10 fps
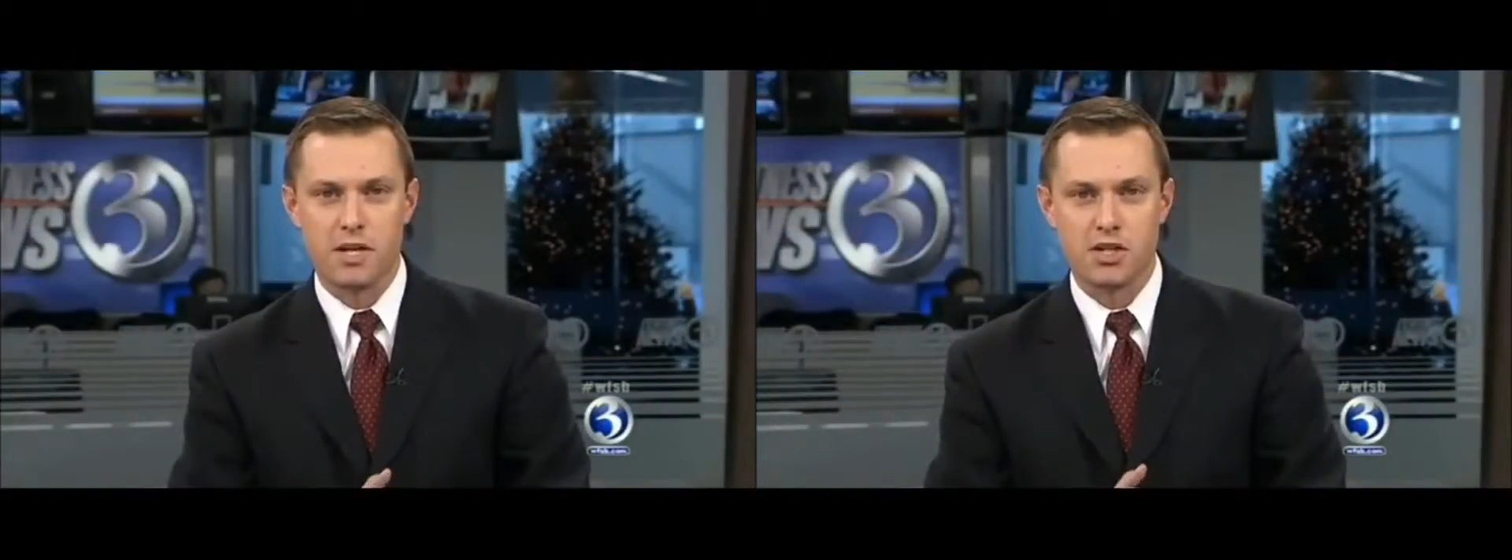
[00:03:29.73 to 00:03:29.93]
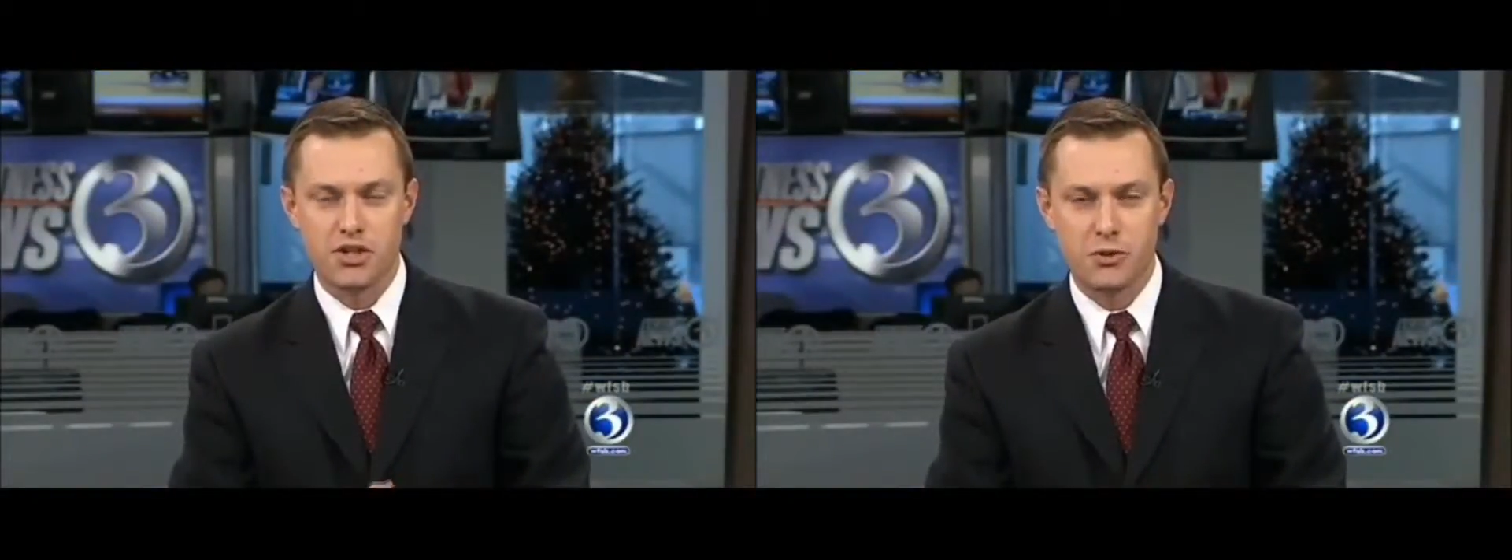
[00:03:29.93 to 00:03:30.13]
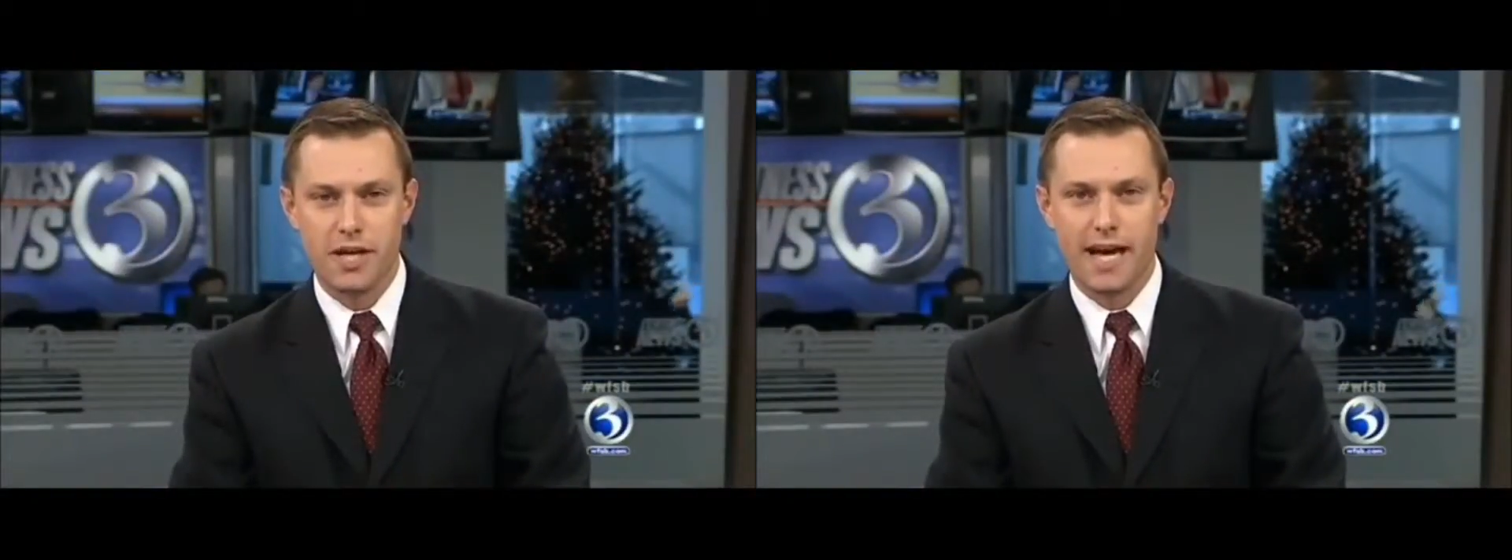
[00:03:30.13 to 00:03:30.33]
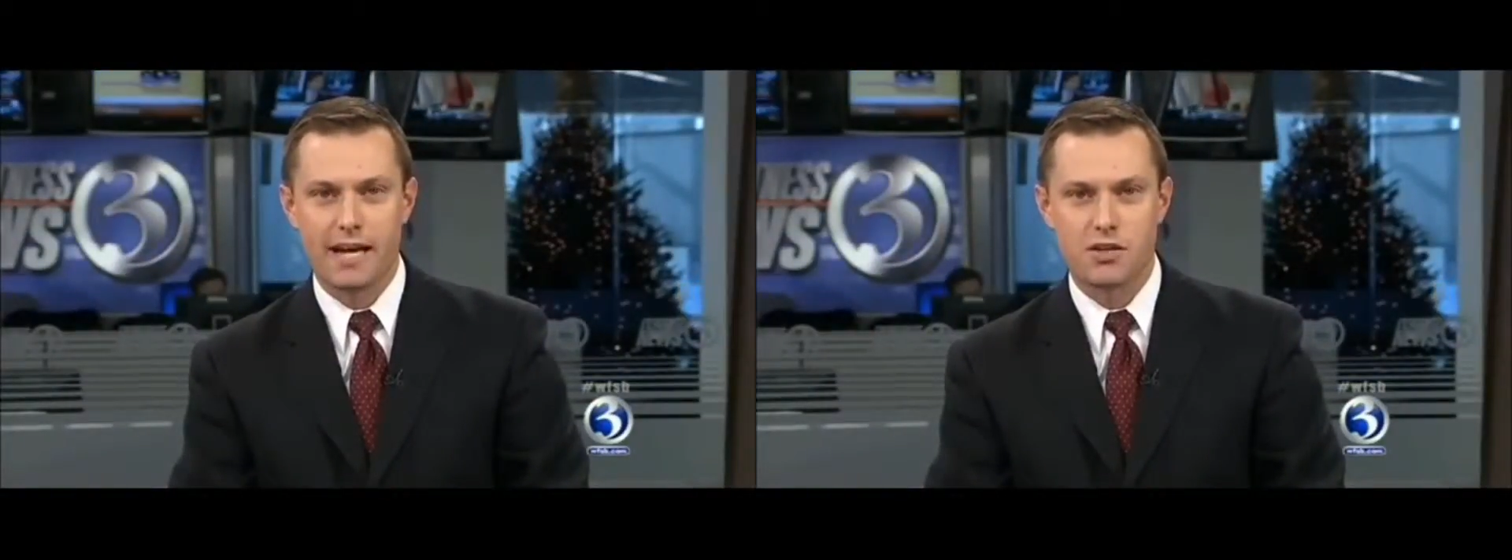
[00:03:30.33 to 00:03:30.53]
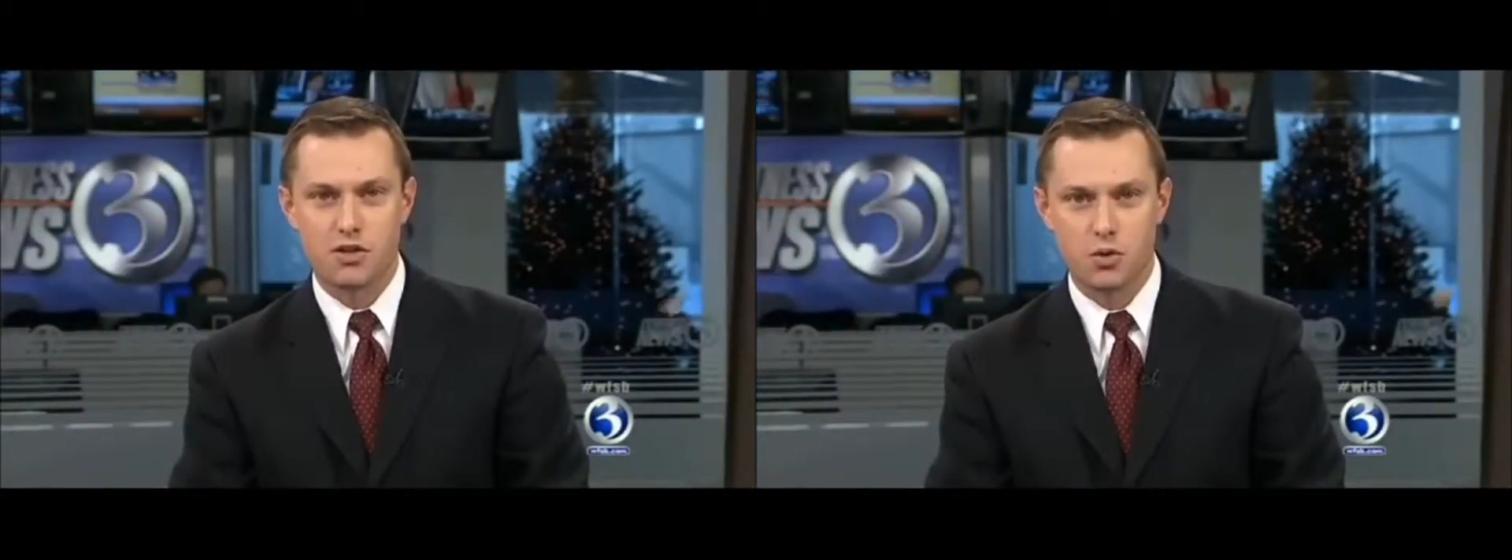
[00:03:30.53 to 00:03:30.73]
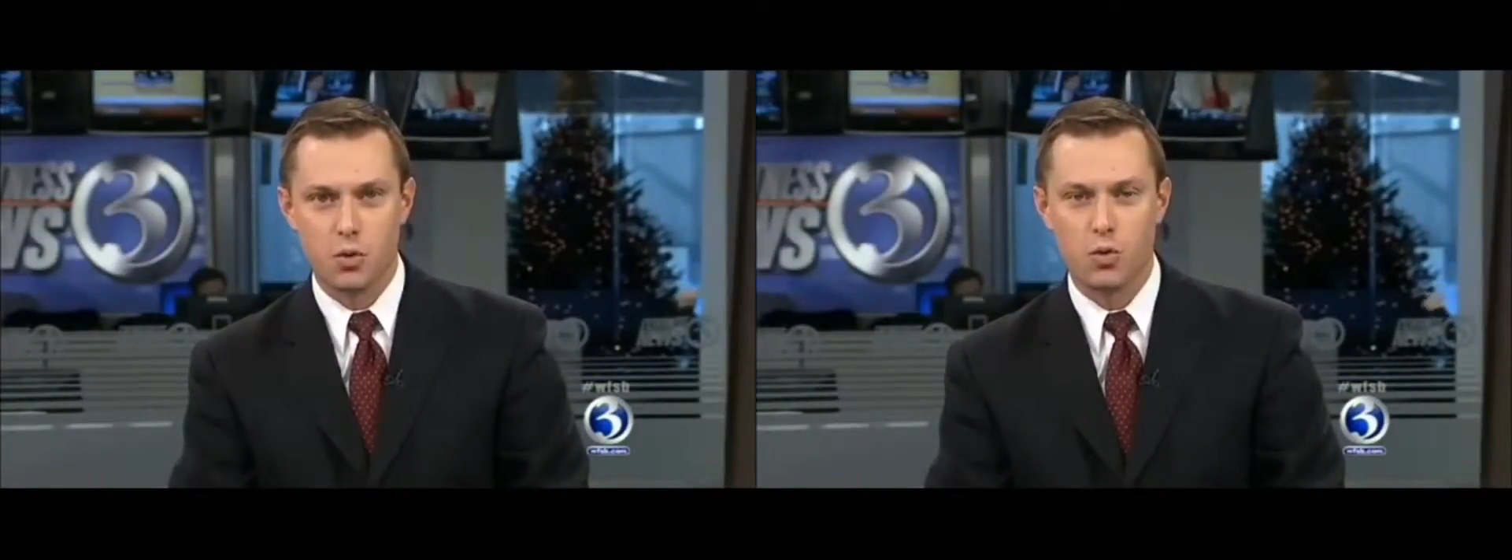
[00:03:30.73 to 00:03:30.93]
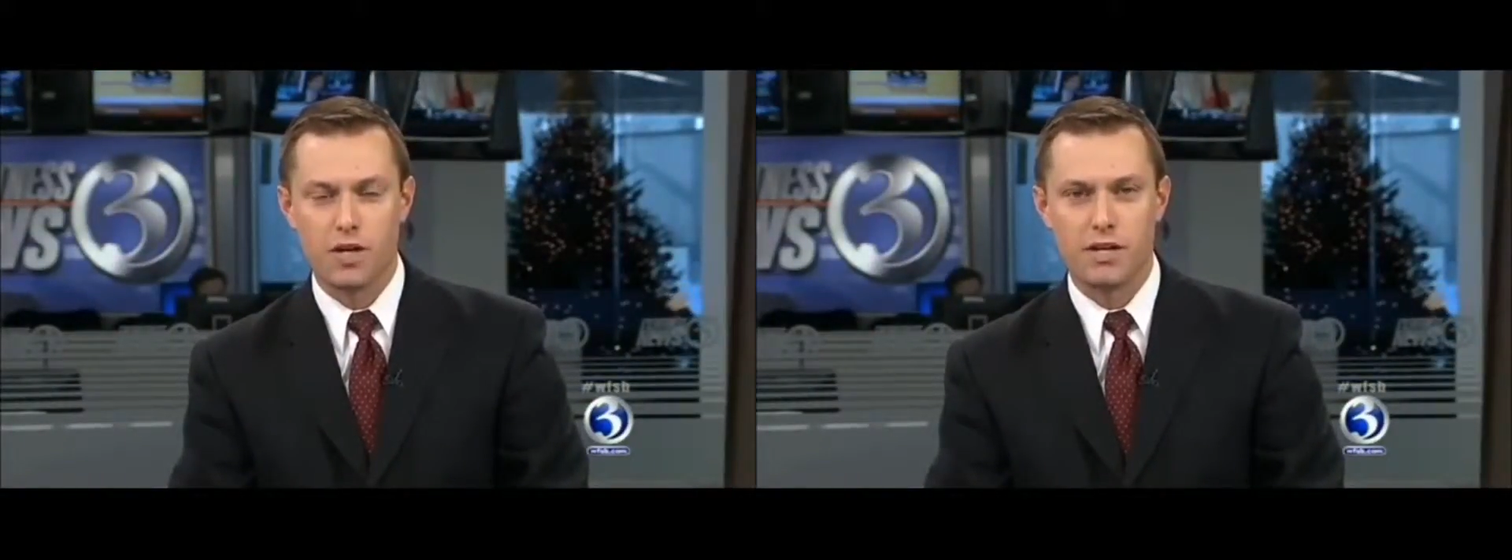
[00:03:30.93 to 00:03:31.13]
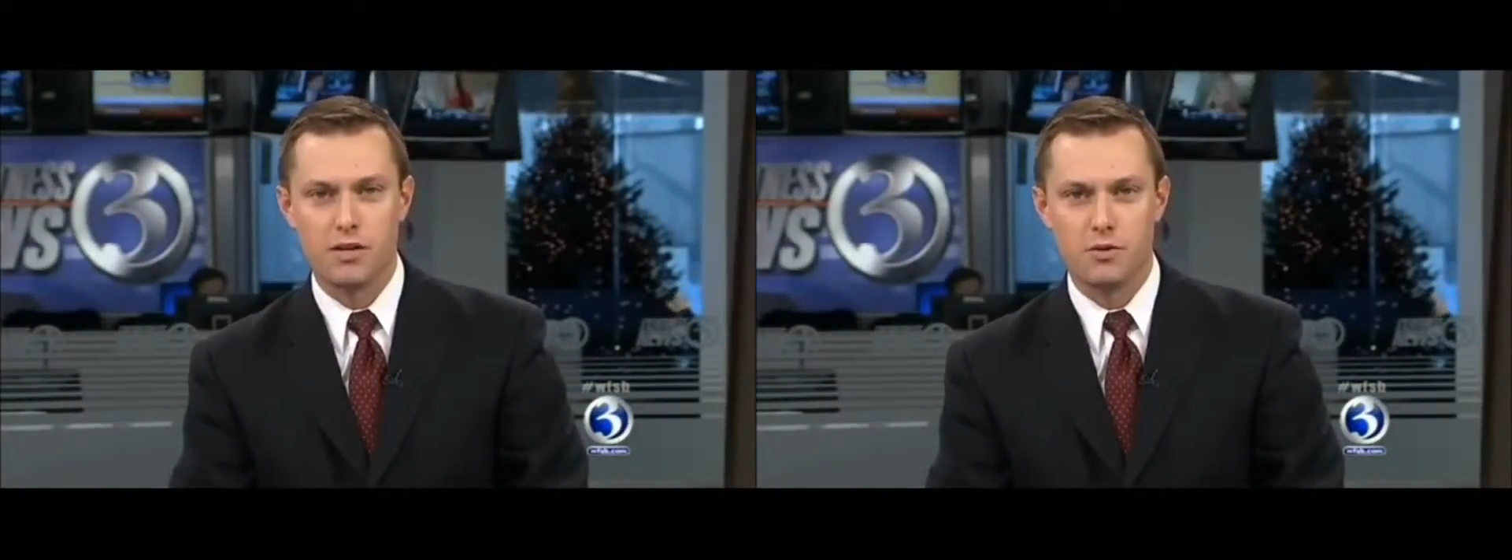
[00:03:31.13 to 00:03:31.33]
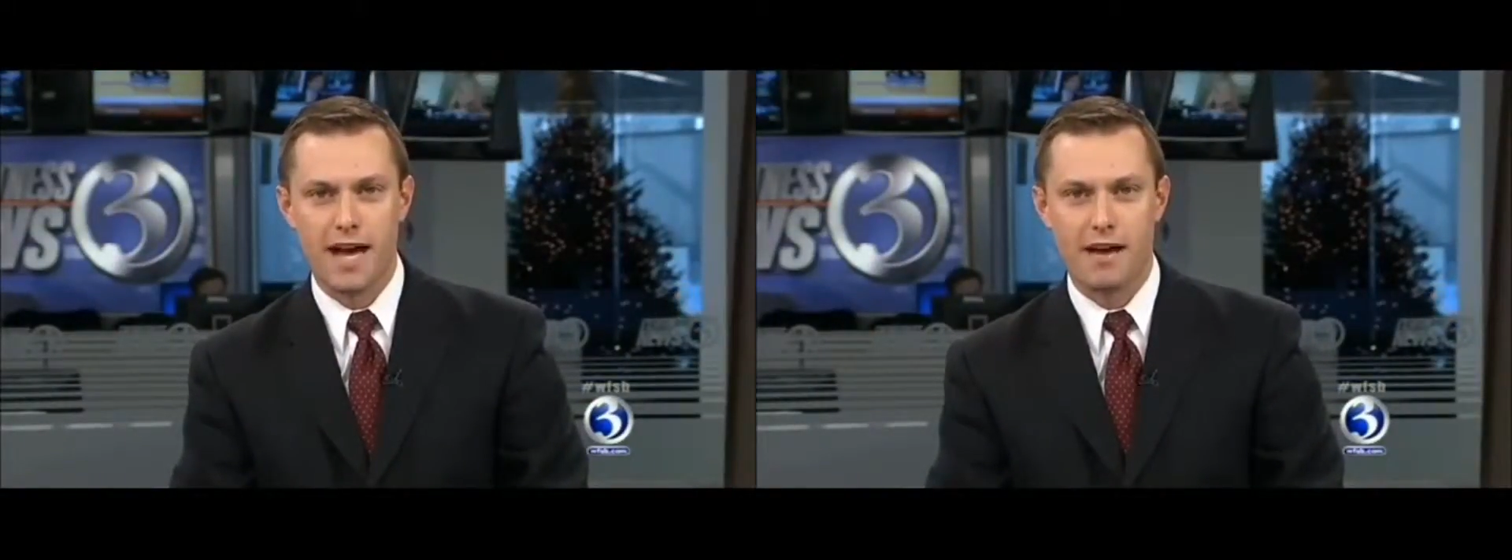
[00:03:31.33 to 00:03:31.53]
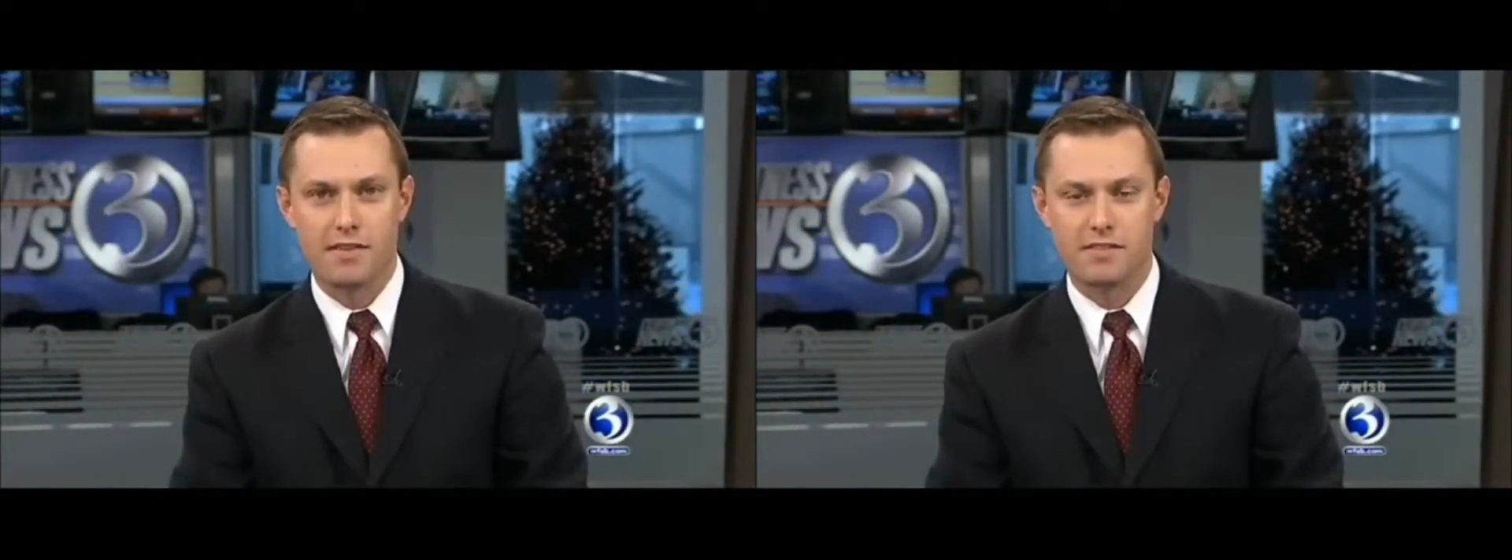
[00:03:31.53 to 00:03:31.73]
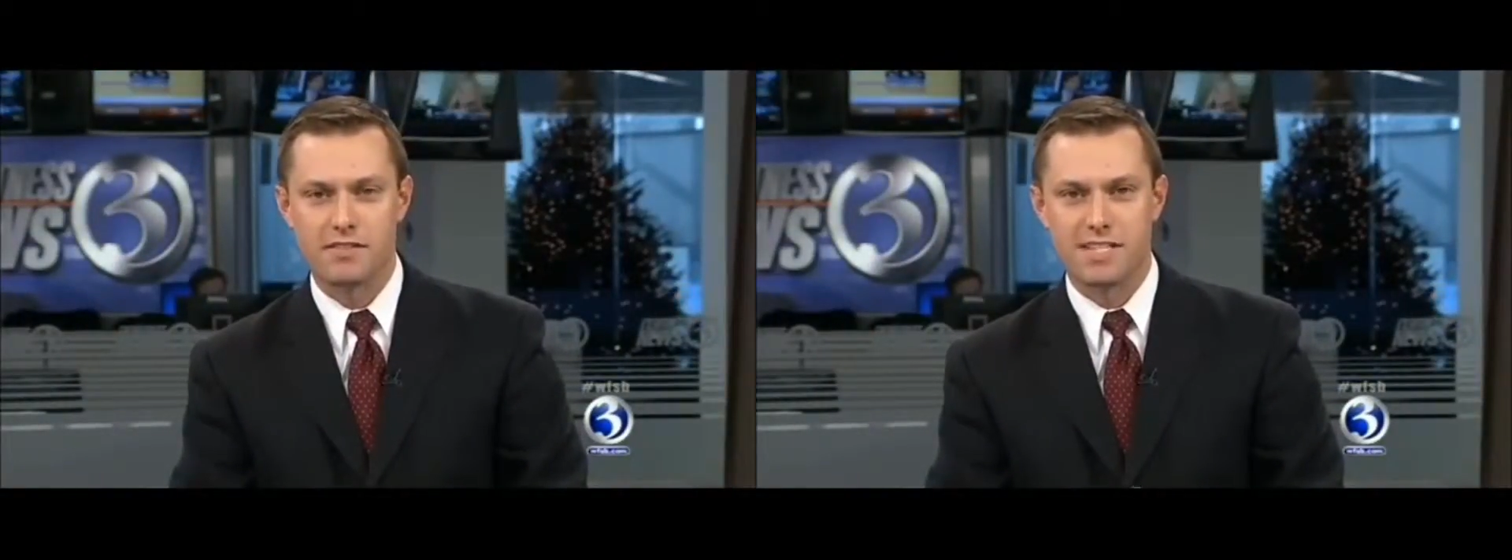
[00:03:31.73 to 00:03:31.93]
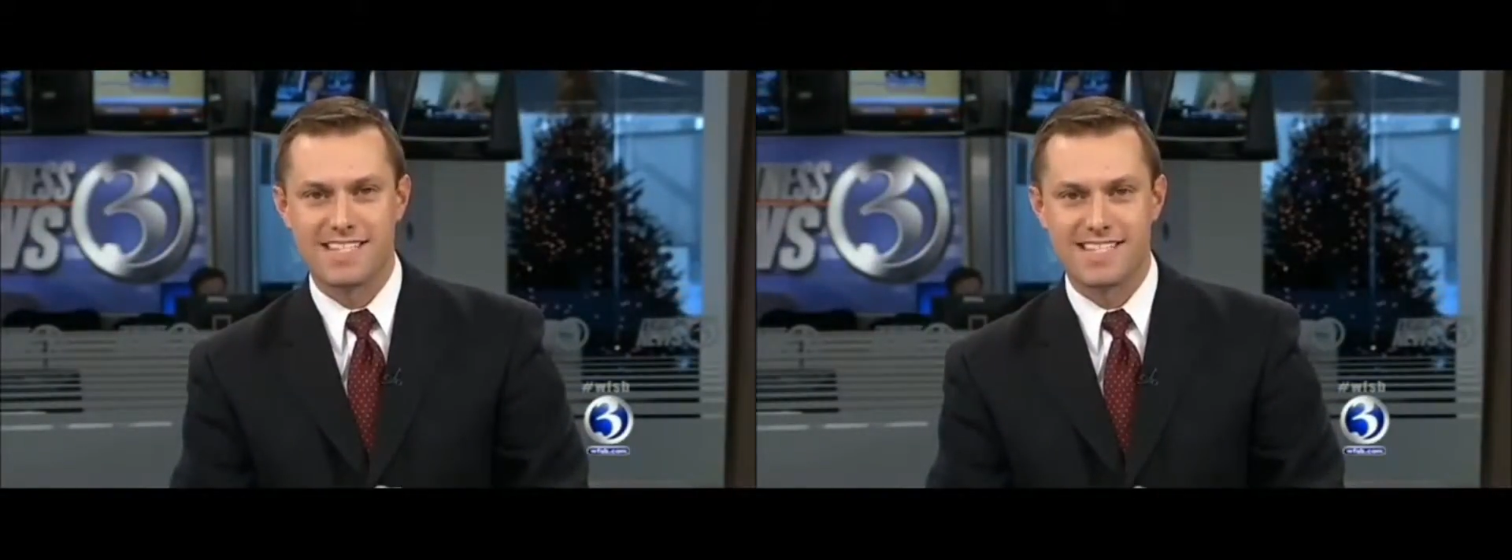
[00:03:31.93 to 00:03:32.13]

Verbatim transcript: been a shooting at a school in Newtown. This is the